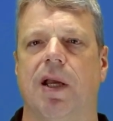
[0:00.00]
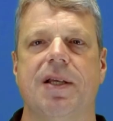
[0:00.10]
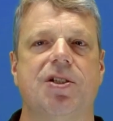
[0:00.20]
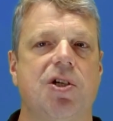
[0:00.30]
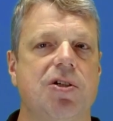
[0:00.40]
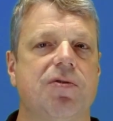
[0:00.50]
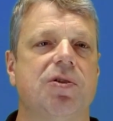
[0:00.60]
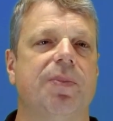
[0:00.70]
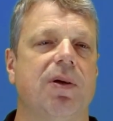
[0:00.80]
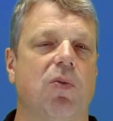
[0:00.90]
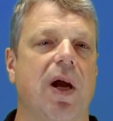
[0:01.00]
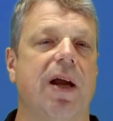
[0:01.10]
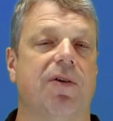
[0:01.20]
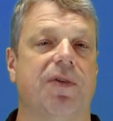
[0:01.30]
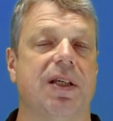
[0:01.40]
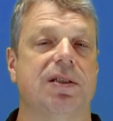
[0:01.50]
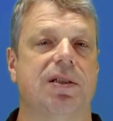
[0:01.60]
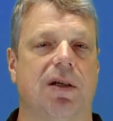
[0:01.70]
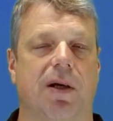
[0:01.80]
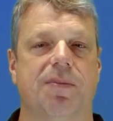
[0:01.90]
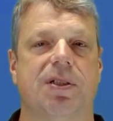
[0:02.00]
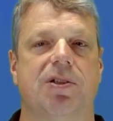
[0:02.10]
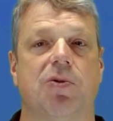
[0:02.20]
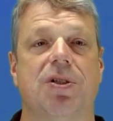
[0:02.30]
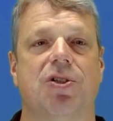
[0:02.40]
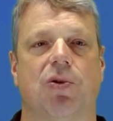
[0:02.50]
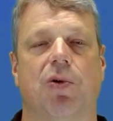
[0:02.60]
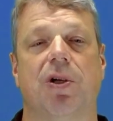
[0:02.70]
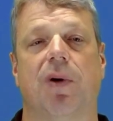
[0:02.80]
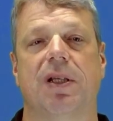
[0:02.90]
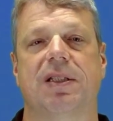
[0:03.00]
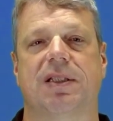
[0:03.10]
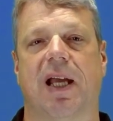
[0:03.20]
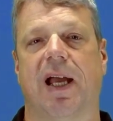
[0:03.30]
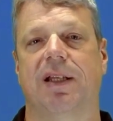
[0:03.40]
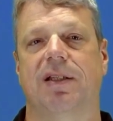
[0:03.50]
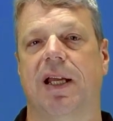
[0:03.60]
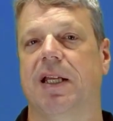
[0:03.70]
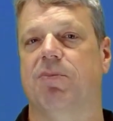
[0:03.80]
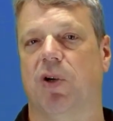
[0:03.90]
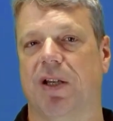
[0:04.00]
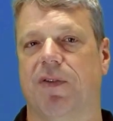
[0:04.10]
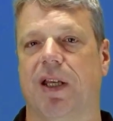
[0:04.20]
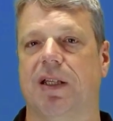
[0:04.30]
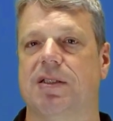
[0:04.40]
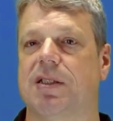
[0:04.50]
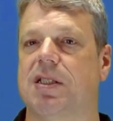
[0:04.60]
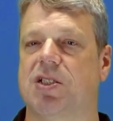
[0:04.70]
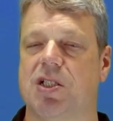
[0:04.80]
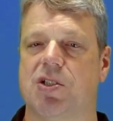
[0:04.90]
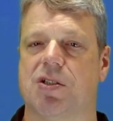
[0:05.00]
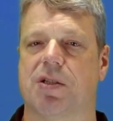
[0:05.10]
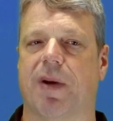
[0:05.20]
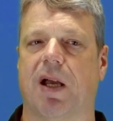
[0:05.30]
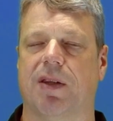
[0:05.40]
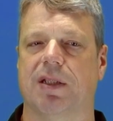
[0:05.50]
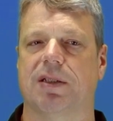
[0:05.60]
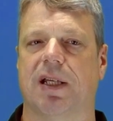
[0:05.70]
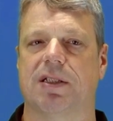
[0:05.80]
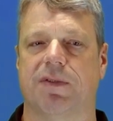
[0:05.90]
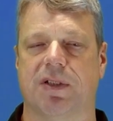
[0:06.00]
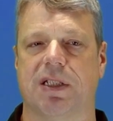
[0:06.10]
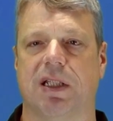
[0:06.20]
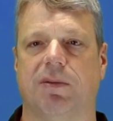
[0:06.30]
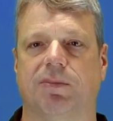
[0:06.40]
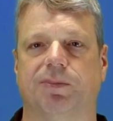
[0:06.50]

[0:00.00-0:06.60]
It's useful to be aware of these terms to ensure you understand any briefings and decisions about this activity.